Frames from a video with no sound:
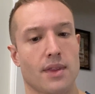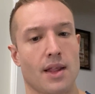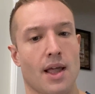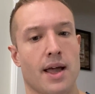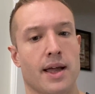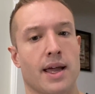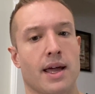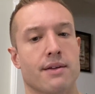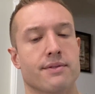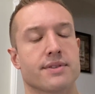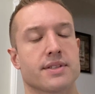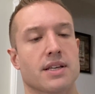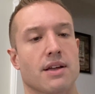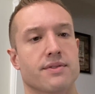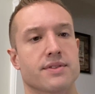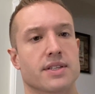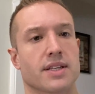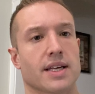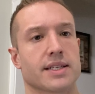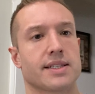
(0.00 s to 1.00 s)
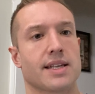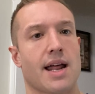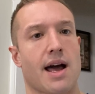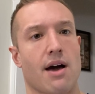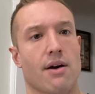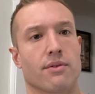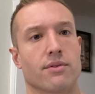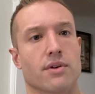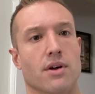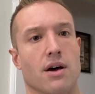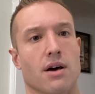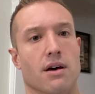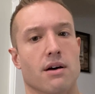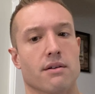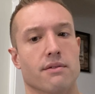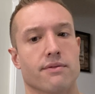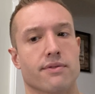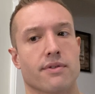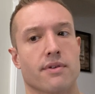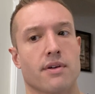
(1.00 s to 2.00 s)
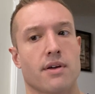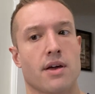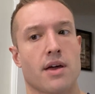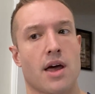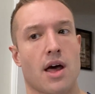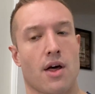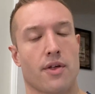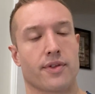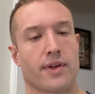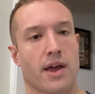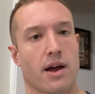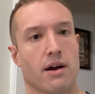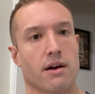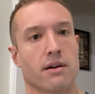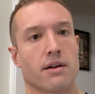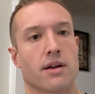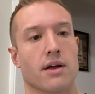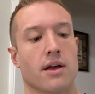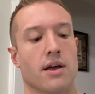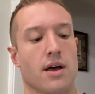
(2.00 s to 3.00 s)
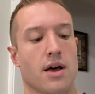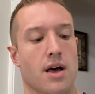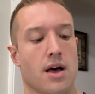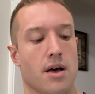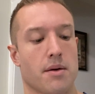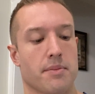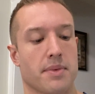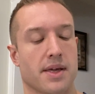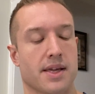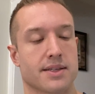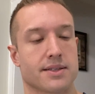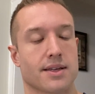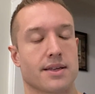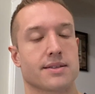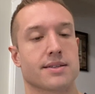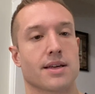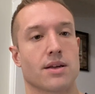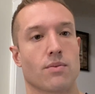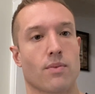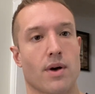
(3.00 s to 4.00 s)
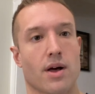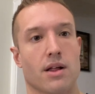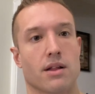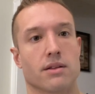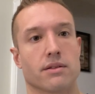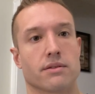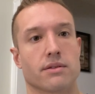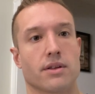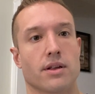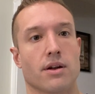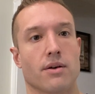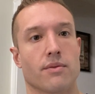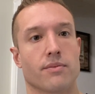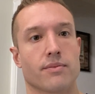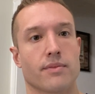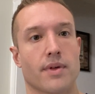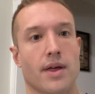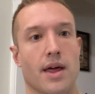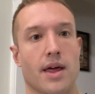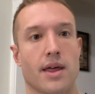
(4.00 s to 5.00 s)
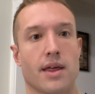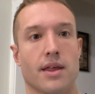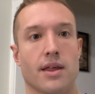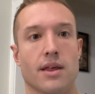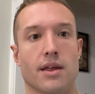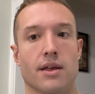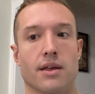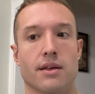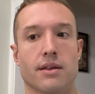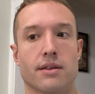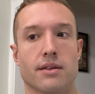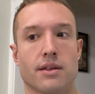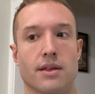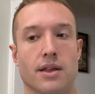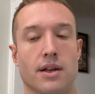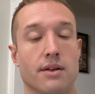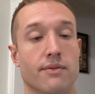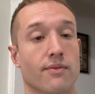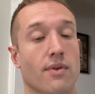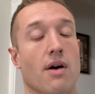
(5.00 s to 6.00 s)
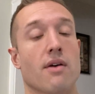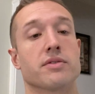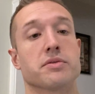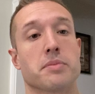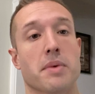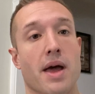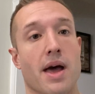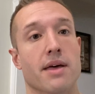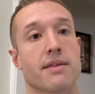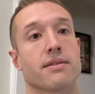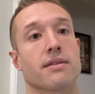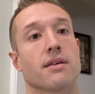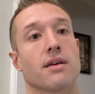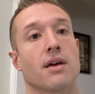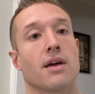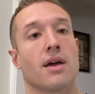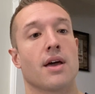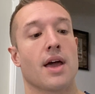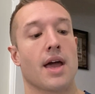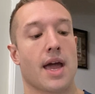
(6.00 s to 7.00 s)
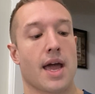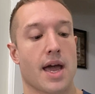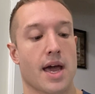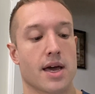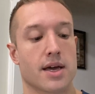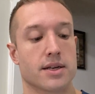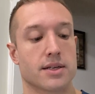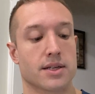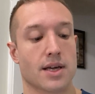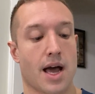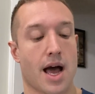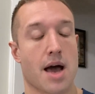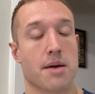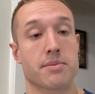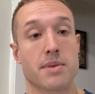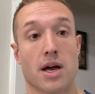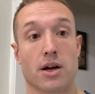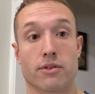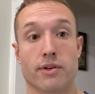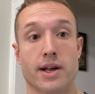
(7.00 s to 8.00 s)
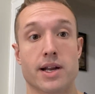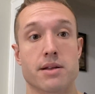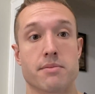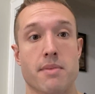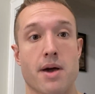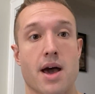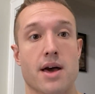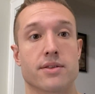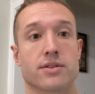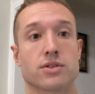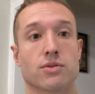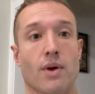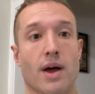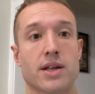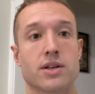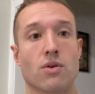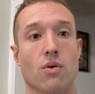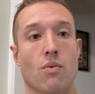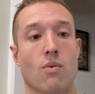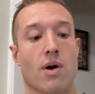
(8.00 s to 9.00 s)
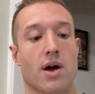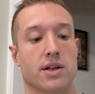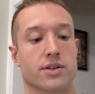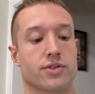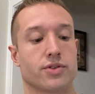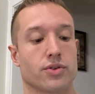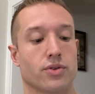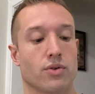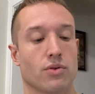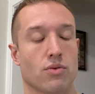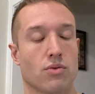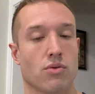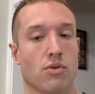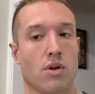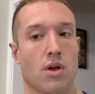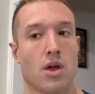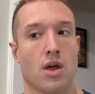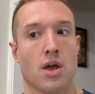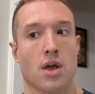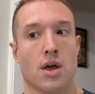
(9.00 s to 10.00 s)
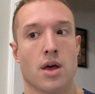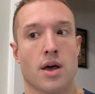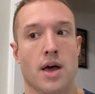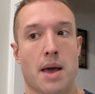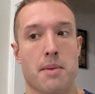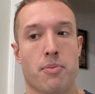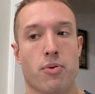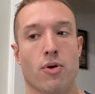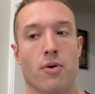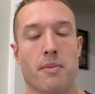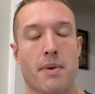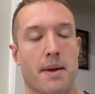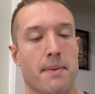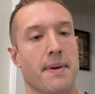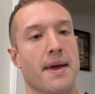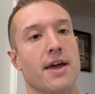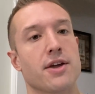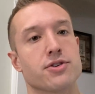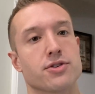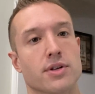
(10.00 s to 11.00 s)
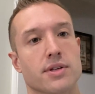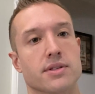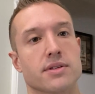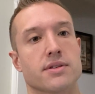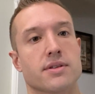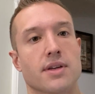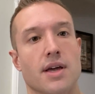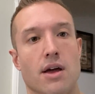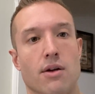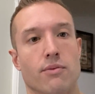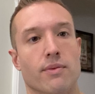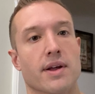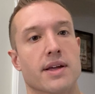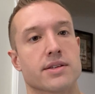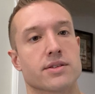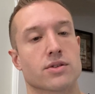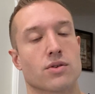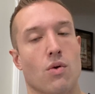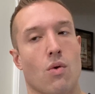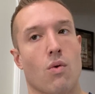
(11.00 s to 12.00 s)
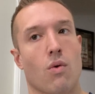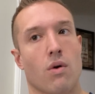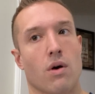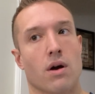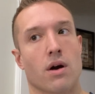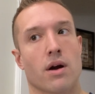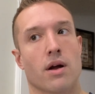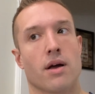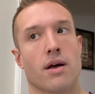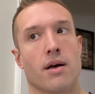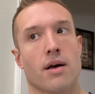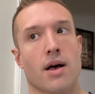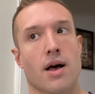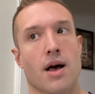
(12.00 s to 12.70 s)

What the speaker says: I kind of self-selected out of healthcare because I said, well, it involves math, and I'm not great at math, so I don't want to put my patients at risk or